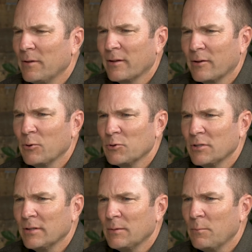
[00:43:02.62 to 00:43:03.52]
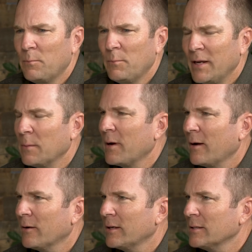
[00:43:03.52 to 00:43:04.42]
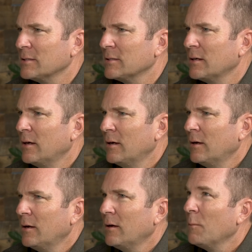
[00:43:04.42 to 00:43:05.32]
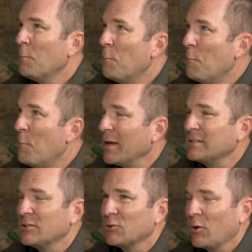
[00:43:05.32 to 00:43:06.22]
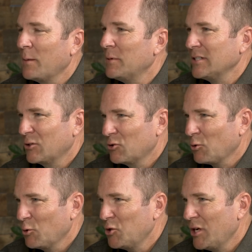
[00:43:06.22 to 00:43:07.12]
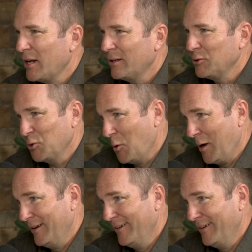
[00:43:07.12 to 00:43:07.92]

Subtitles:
conclusion that being a parent is best described as excruciating joy.